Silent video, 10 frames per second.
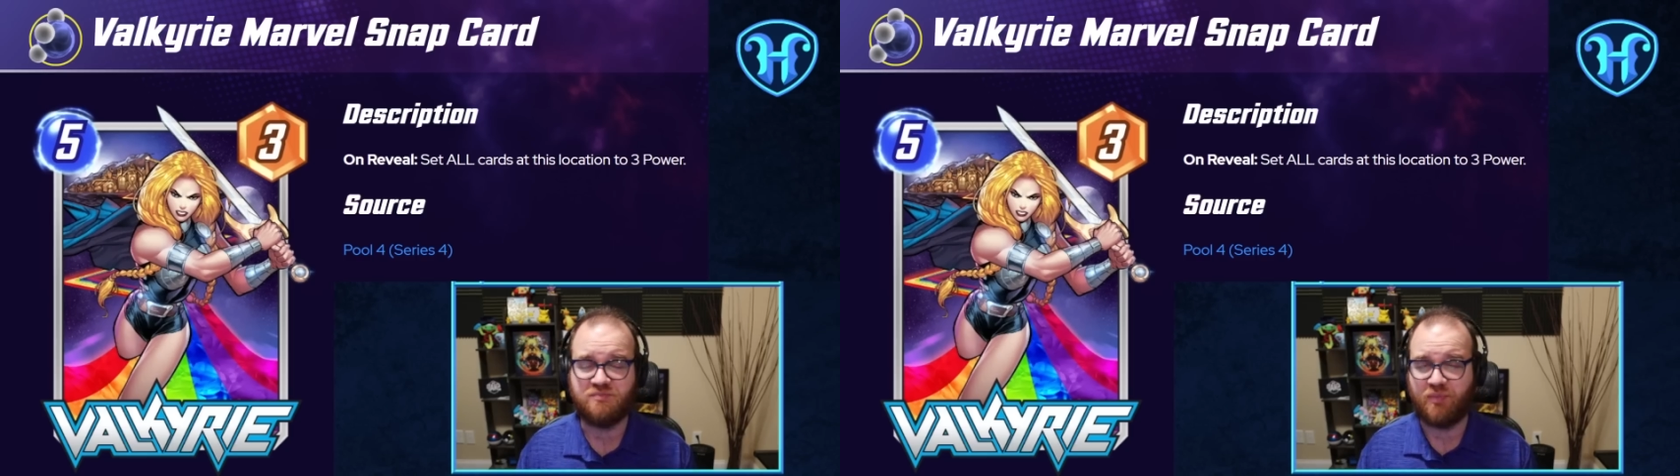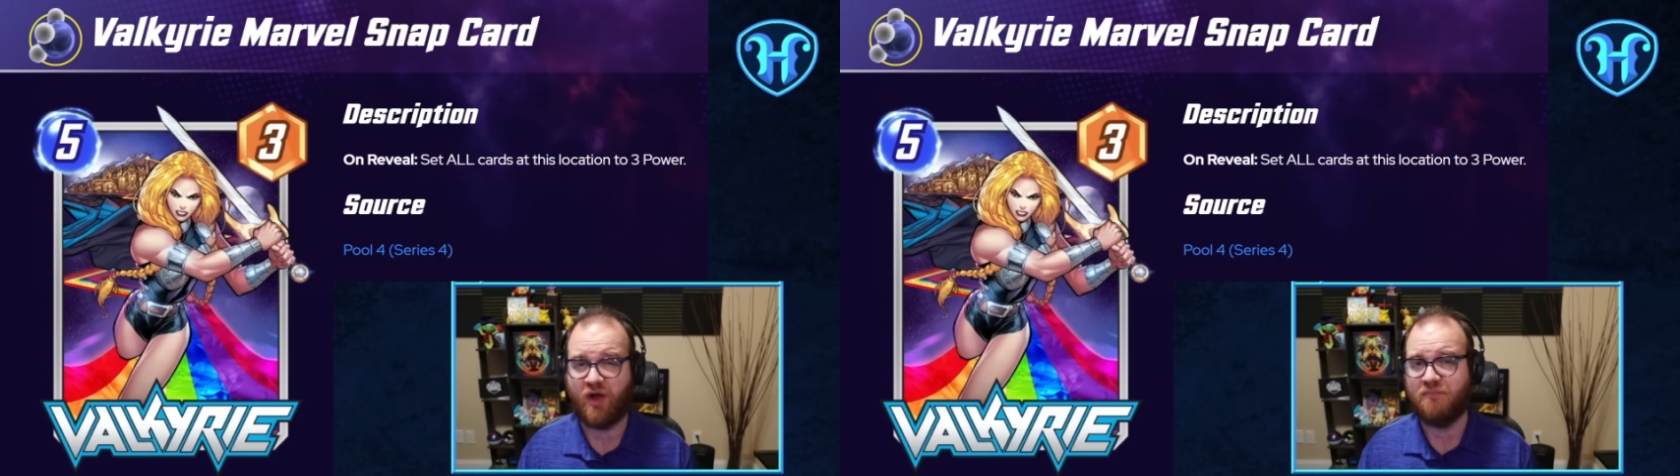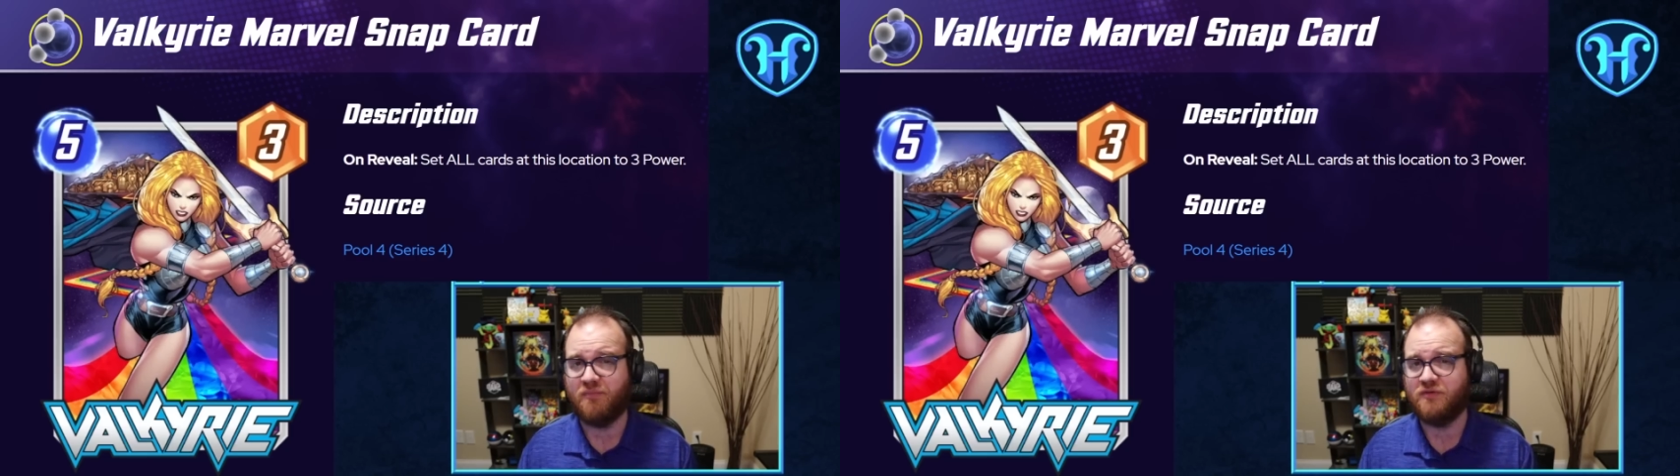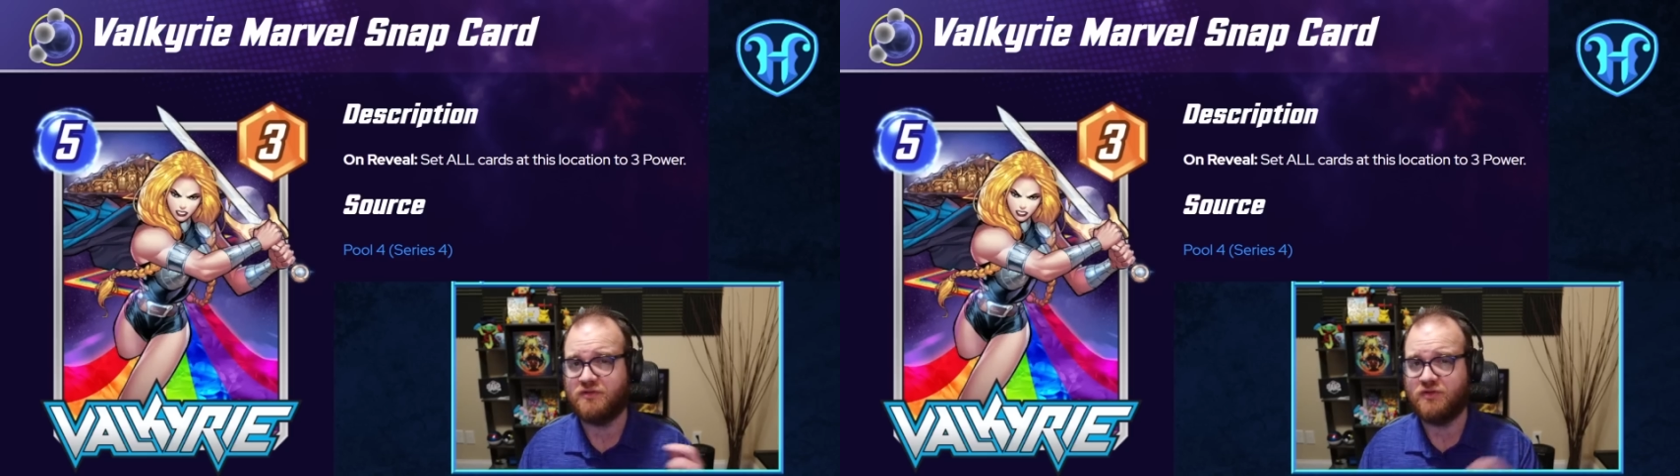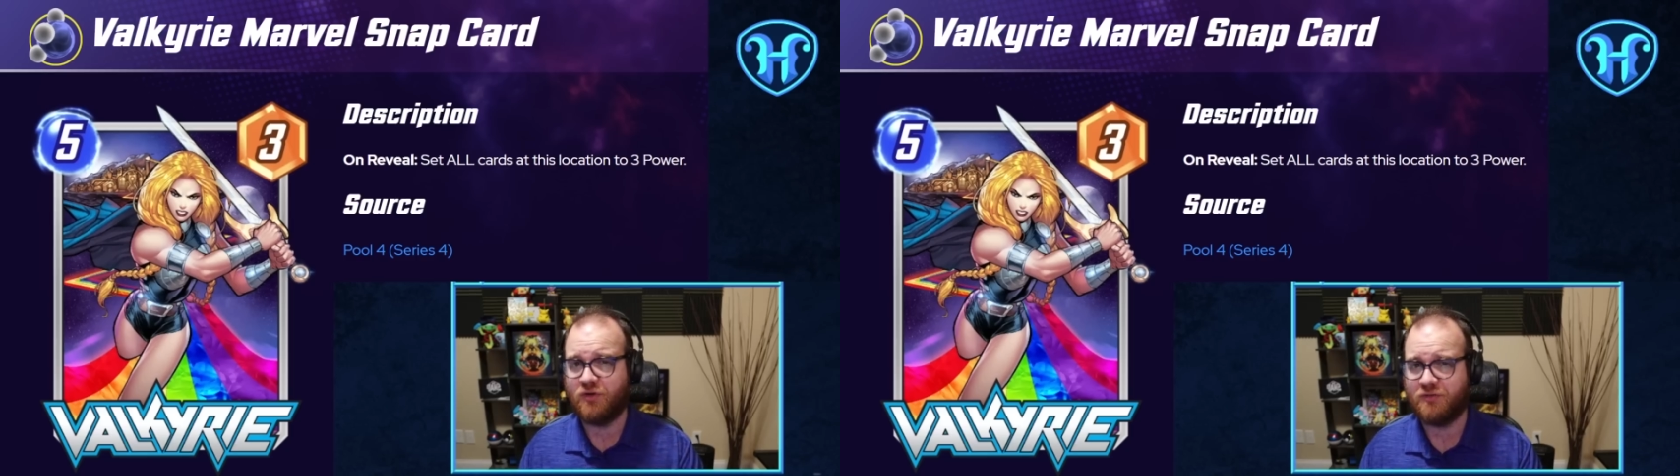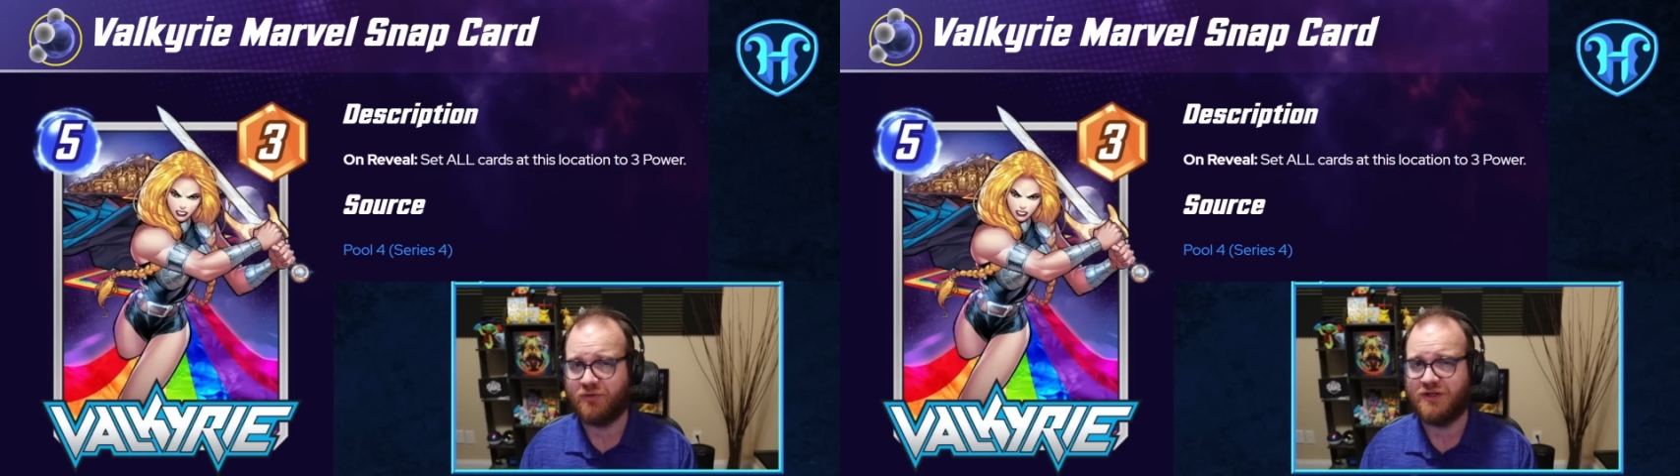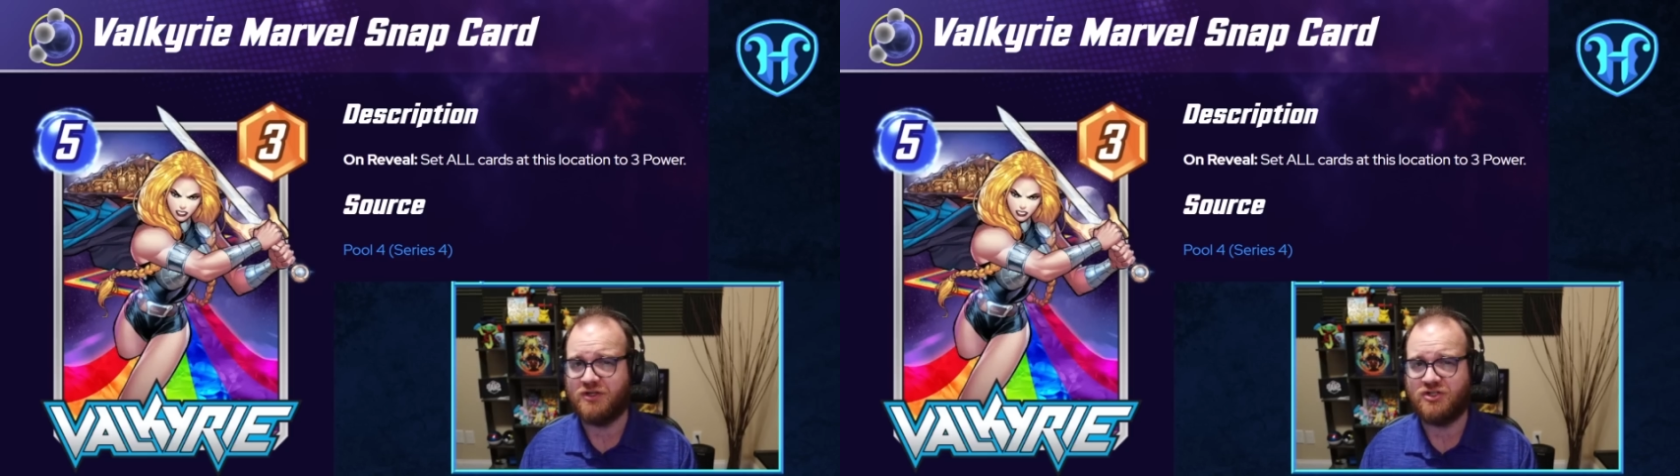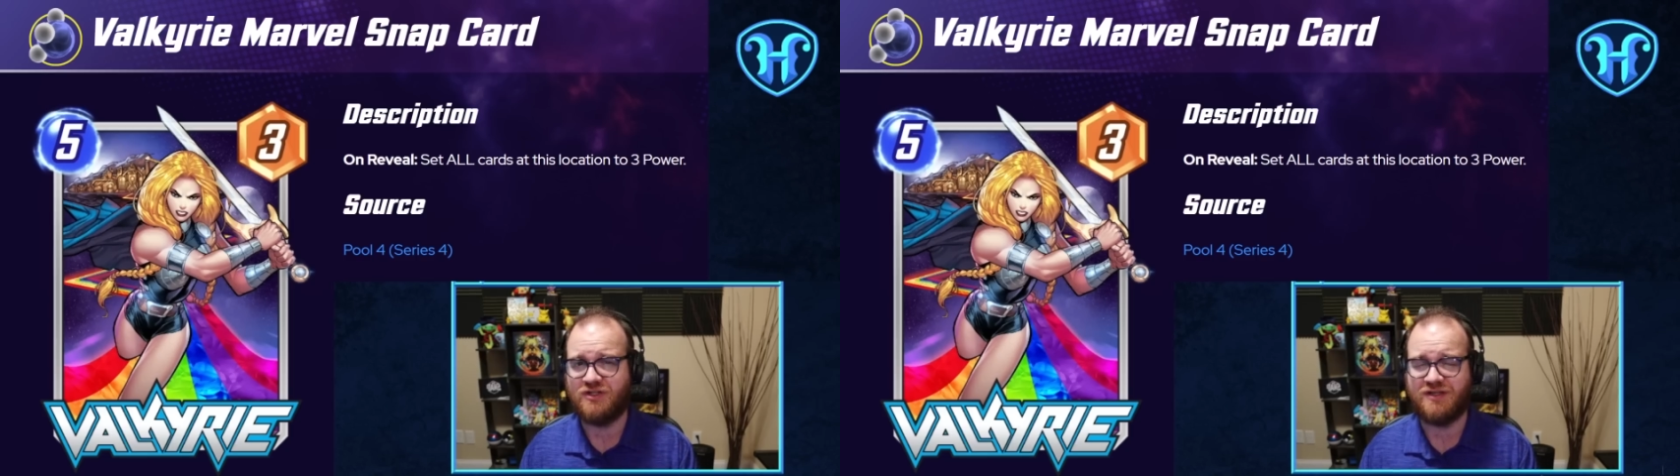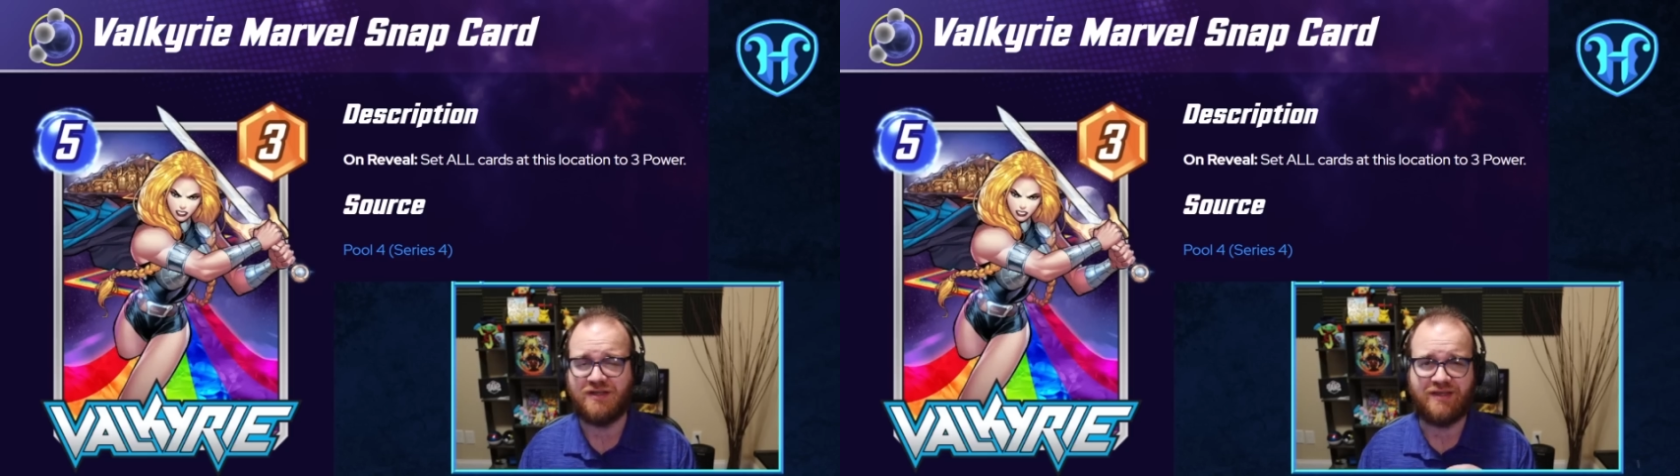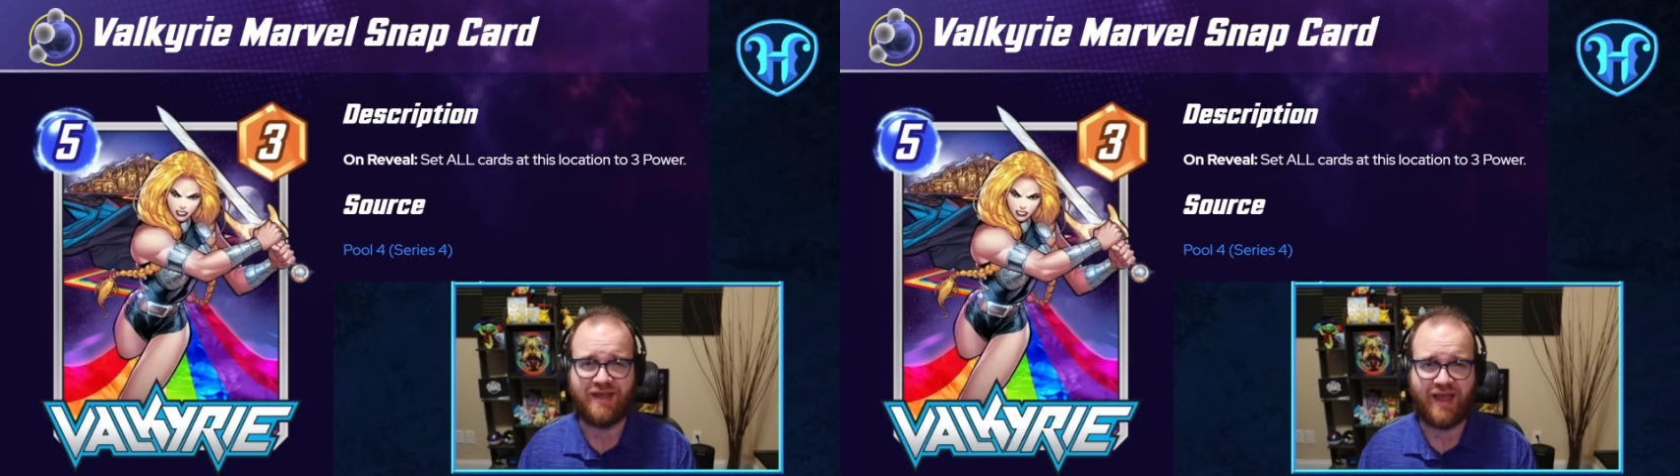but most notably, she
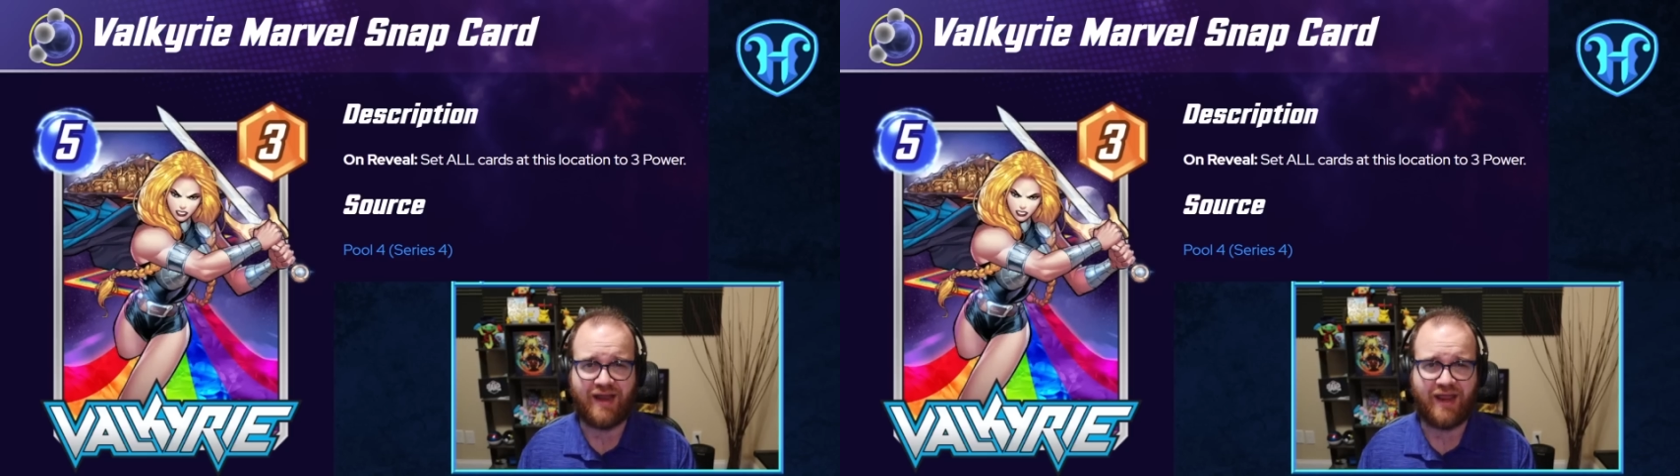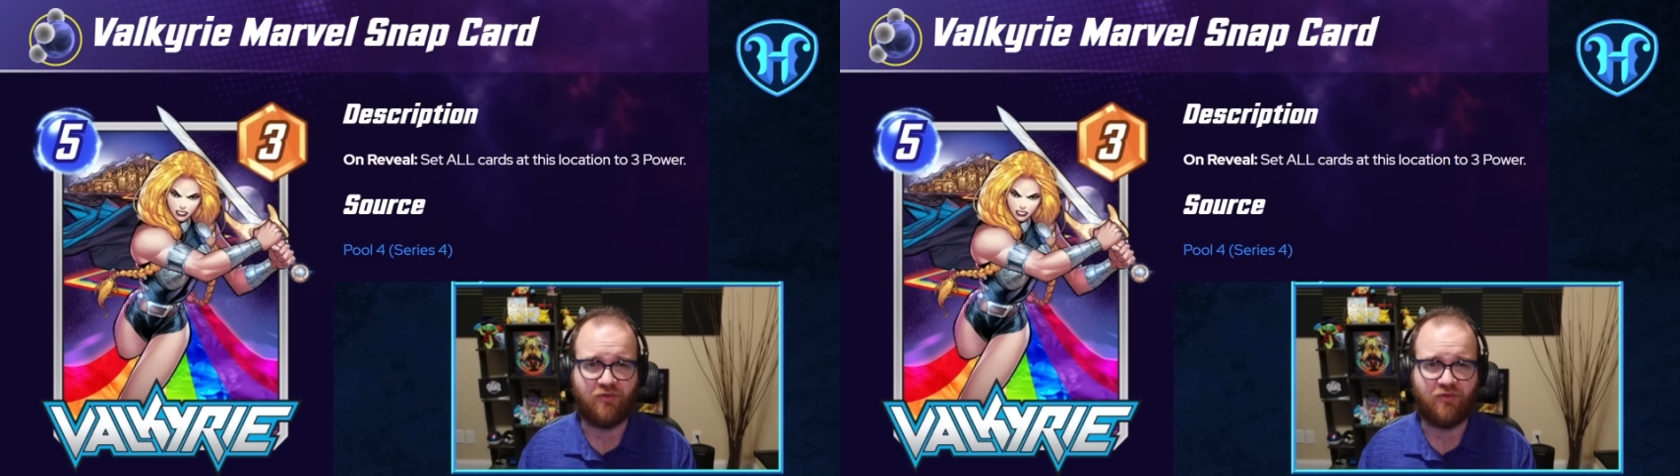can get a